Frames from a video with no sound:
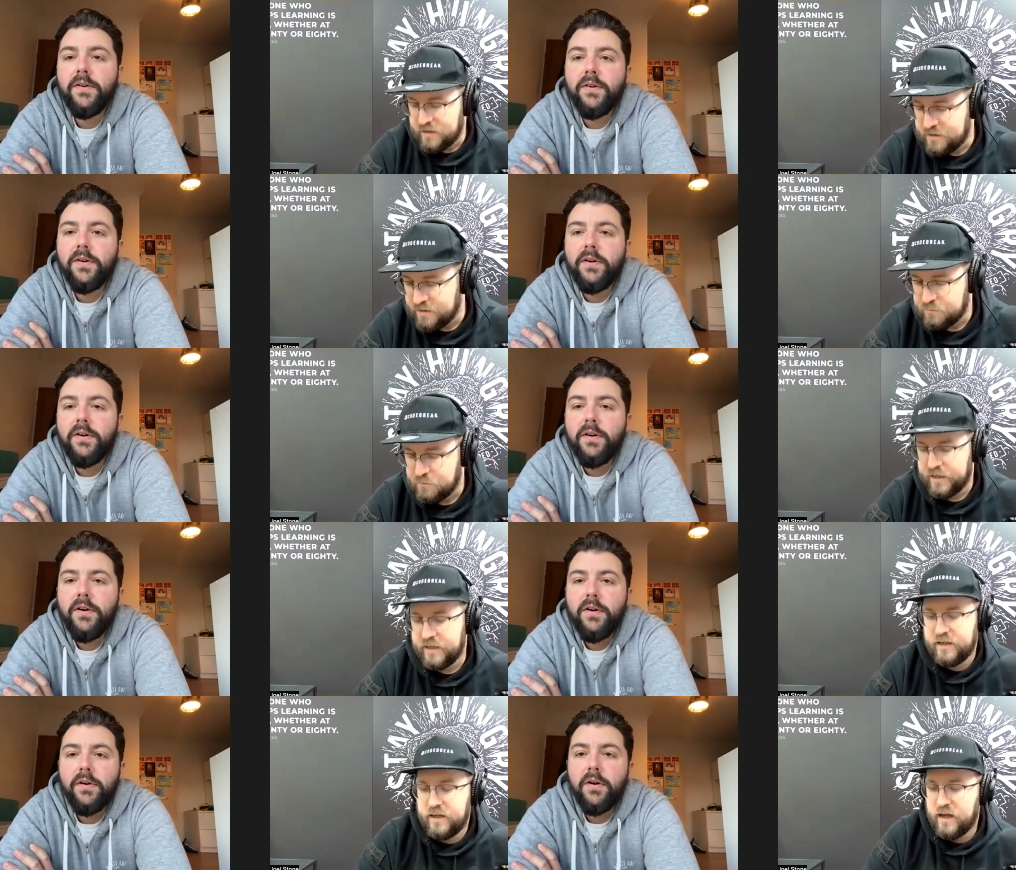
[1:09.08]
Speaker 1: listeners,
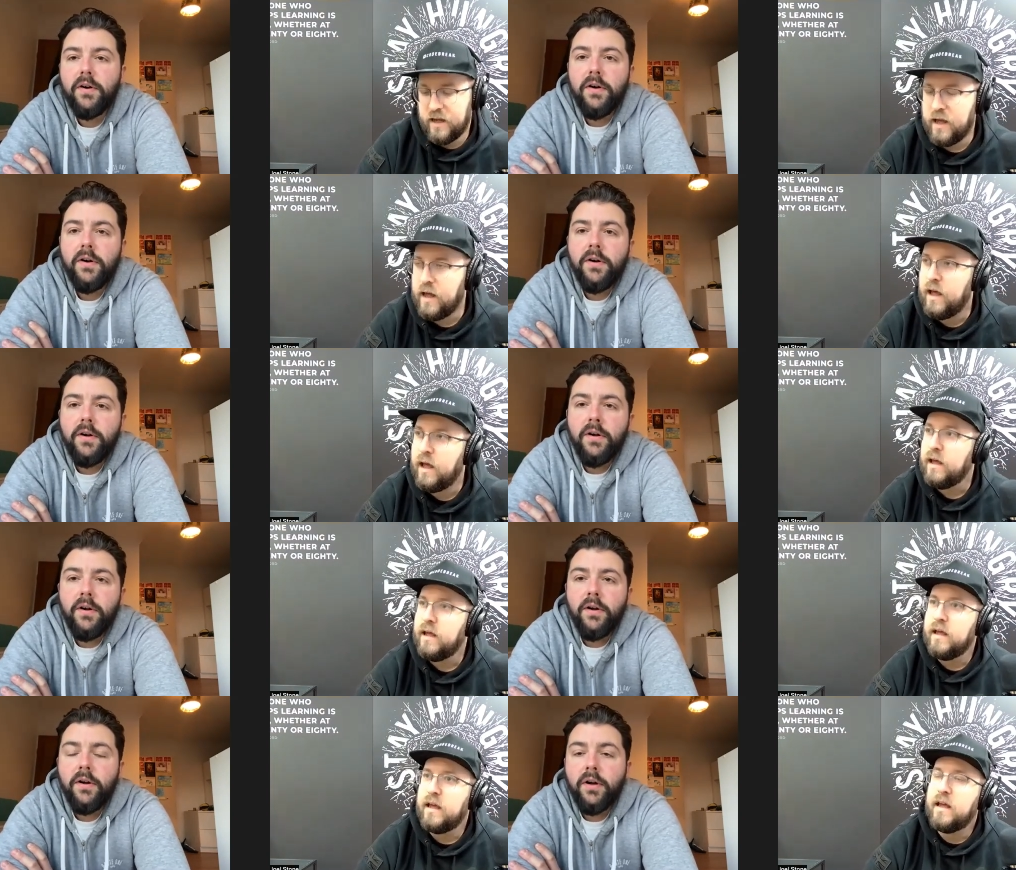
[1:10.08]
we uh,
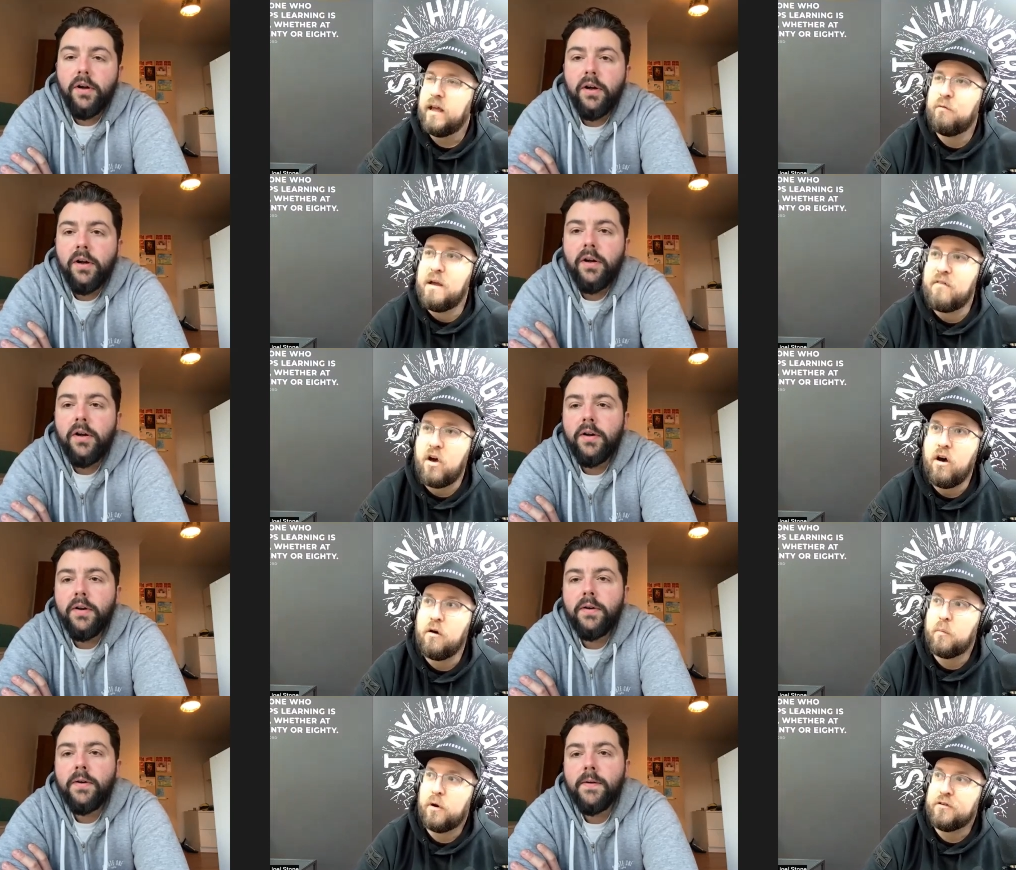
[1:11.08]
if we have a
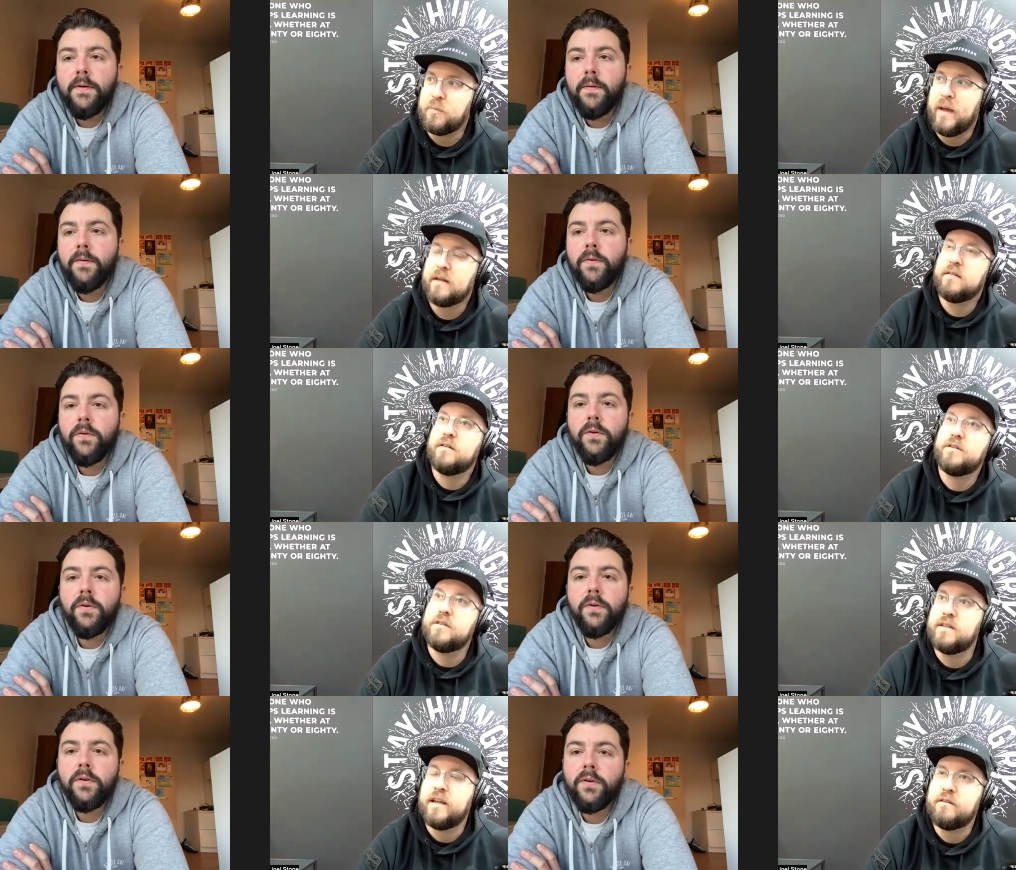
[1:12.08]
hot prospect, I
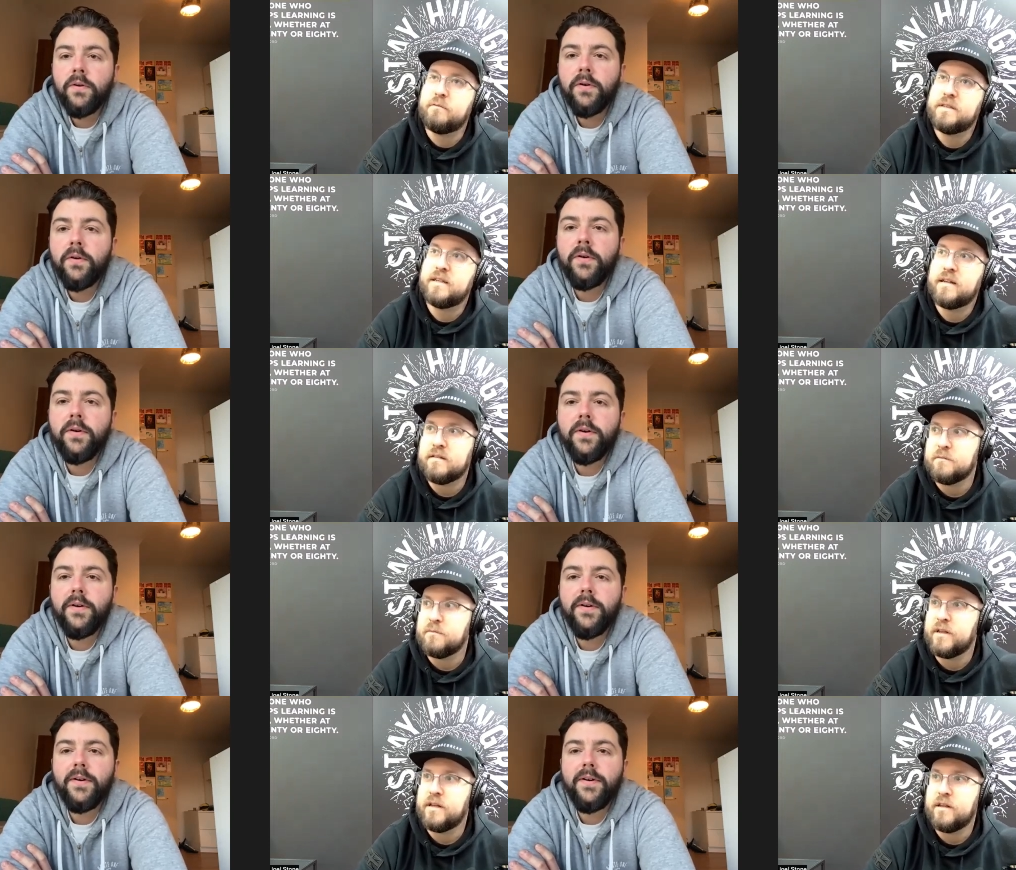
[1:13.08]
should say, so we send out
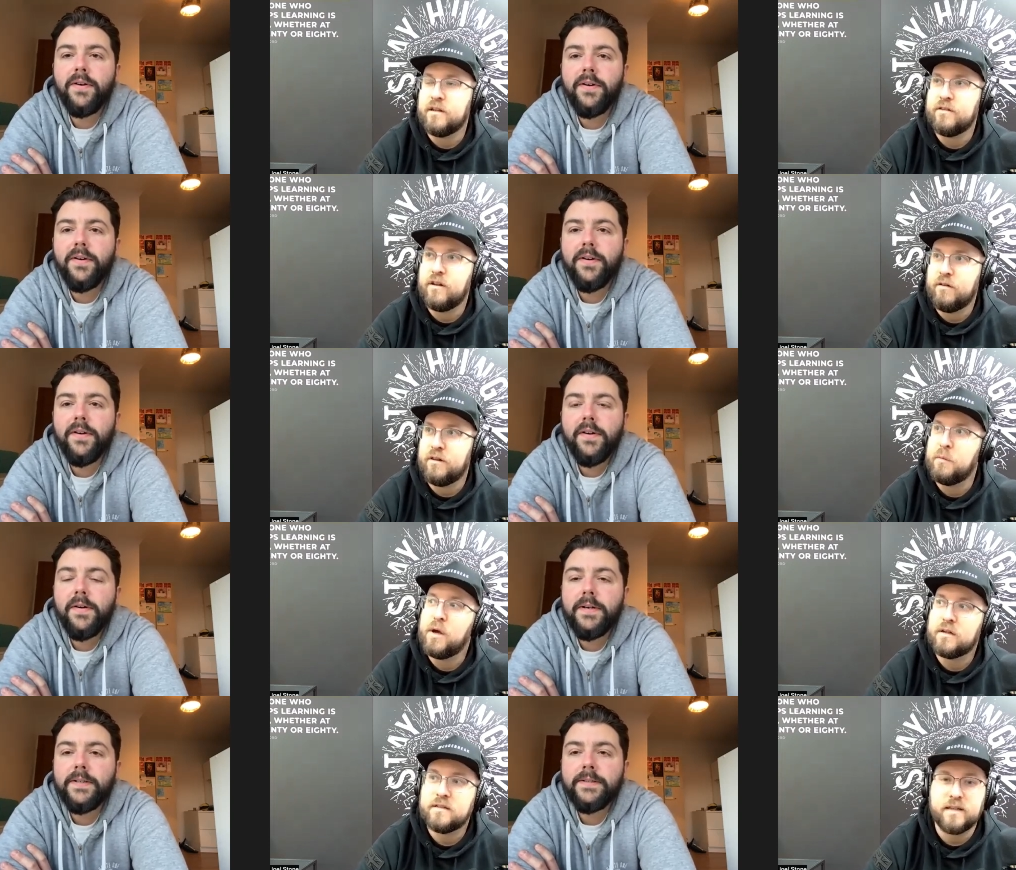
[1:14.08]
something that's known in the
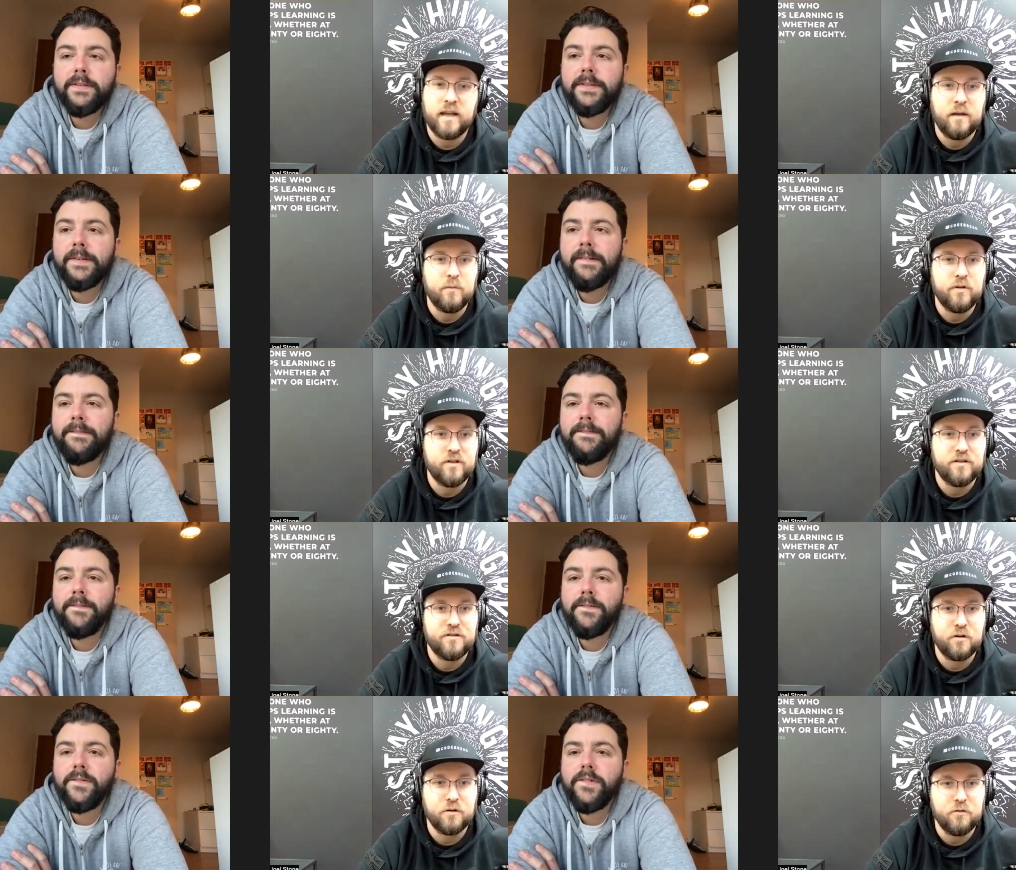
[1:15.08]
marketing game as a
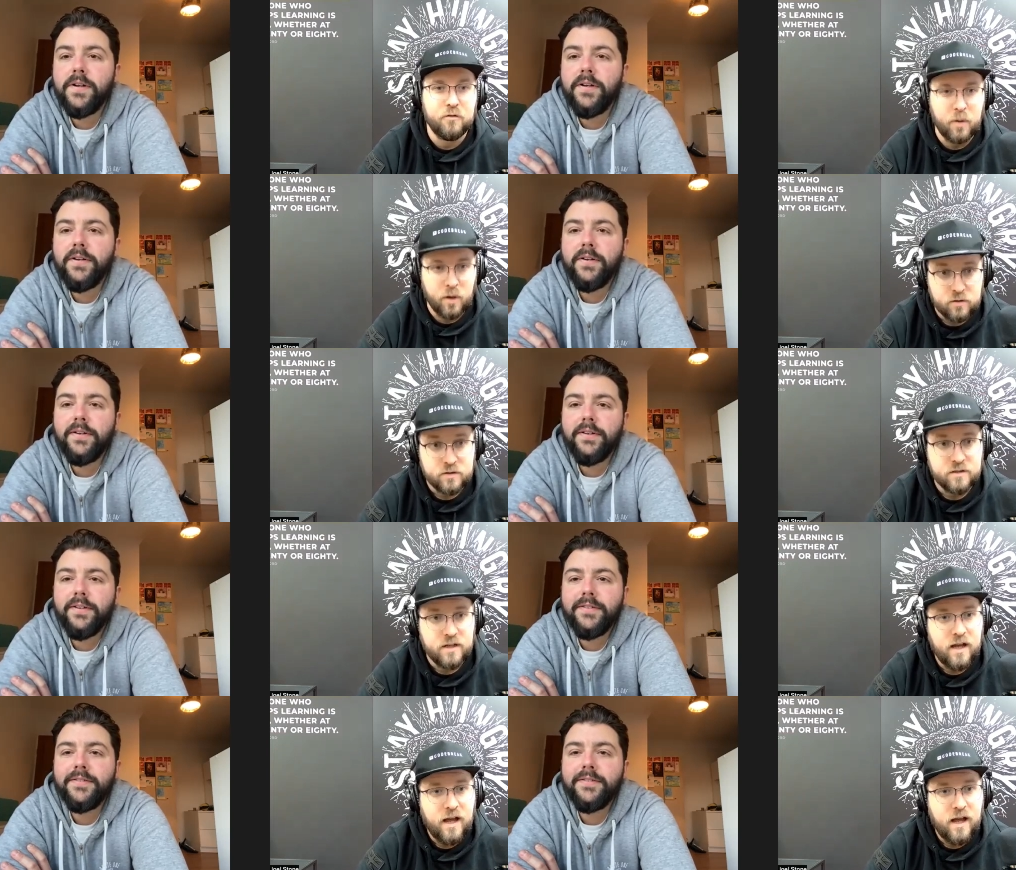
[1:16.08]
shock and awe box,